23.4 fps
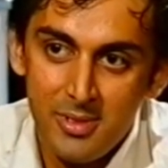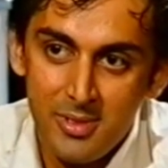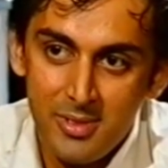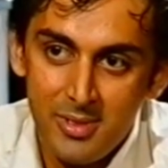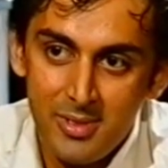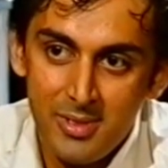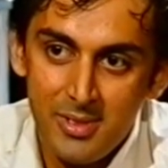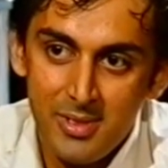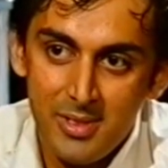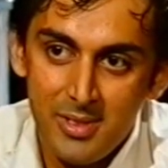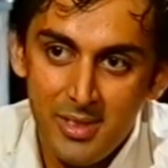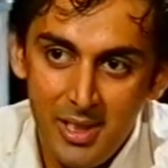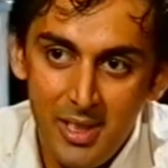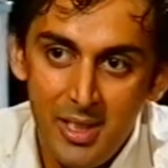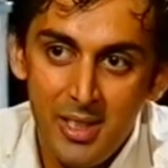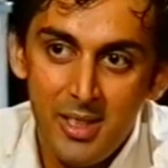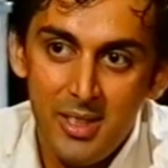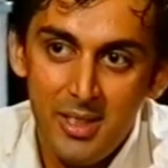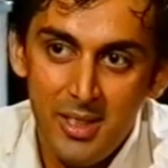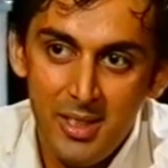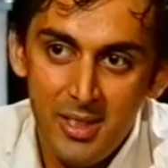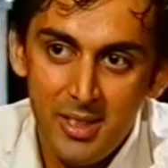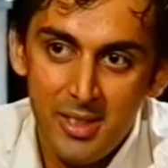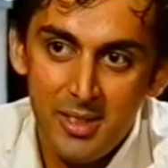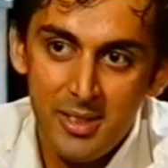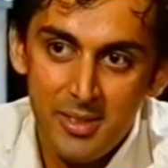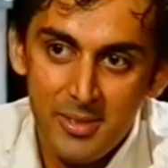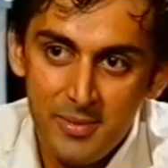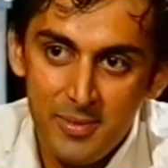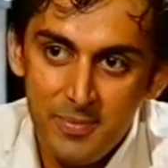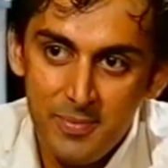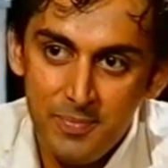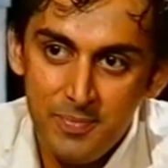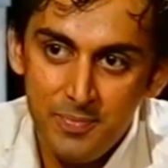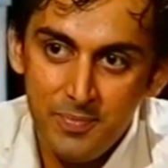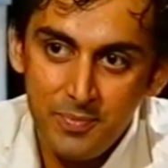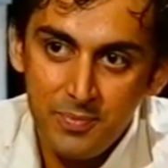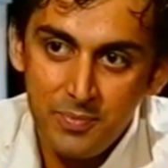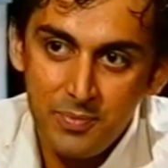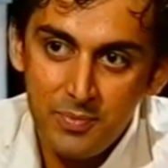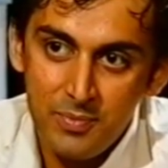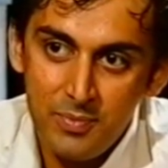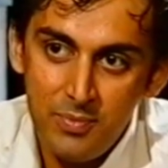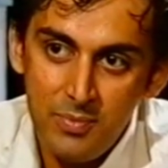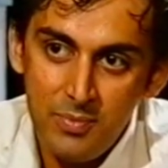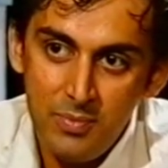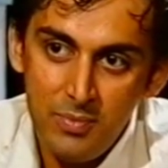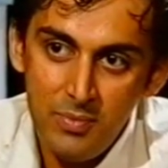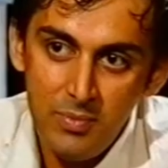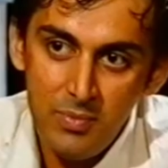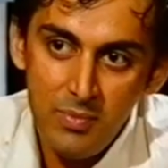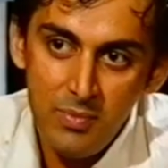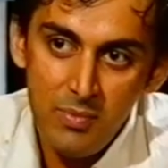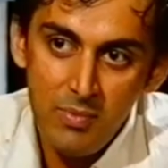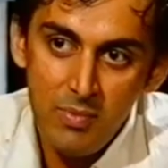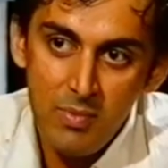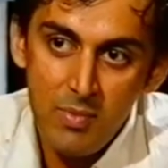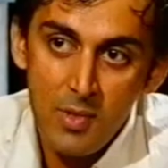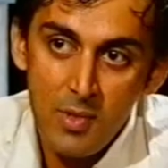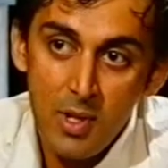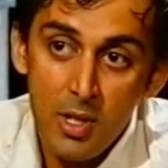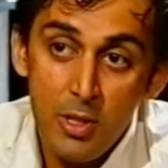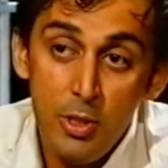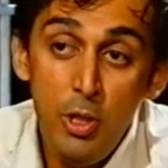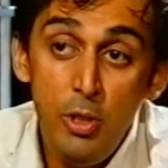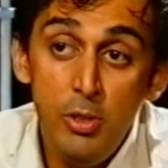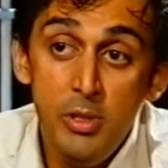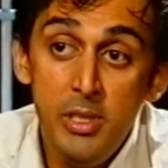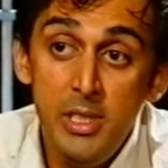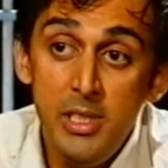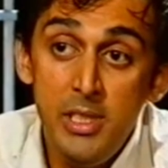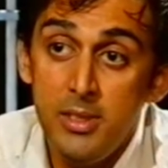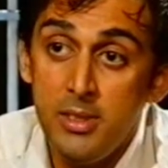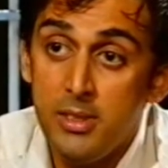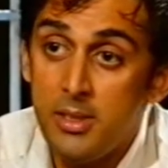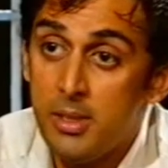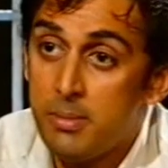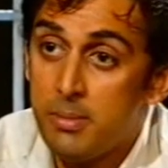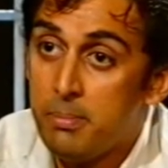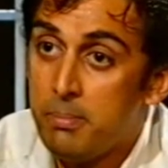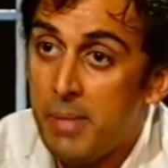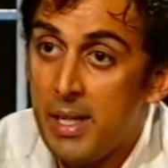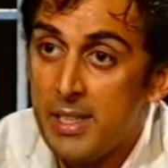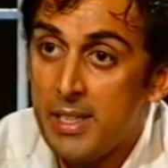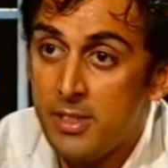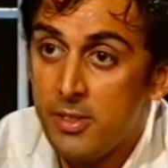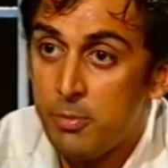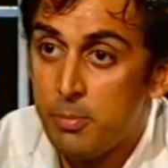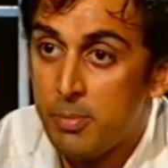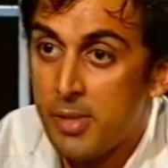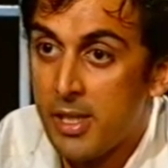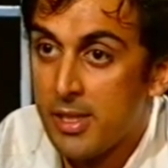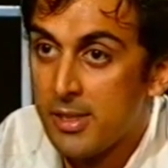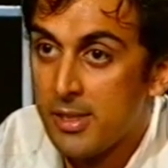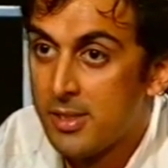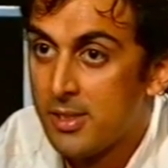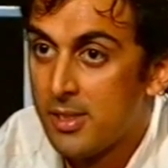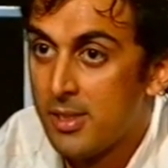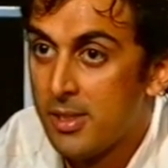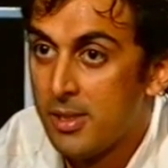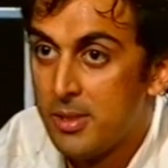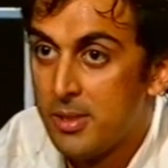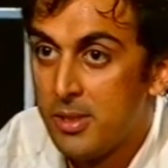Really? Yeah, No one realizes that your father is a prankster. No, he's a massive prankster.